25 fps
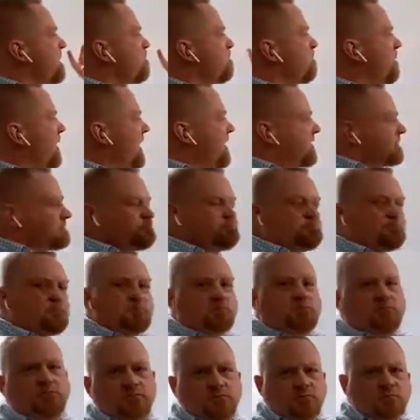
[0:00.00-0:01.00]
But
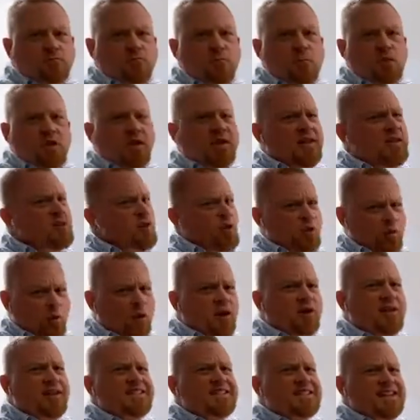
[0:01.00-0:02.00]
your
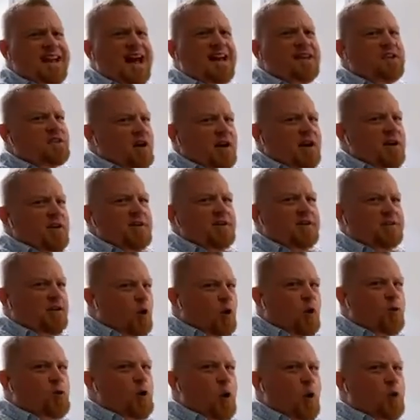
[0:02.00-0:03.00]
work is not done.
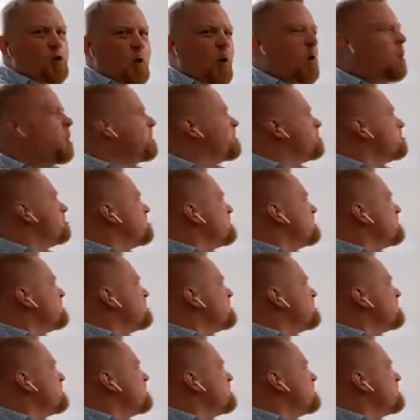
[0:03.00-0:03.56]
Oh, no.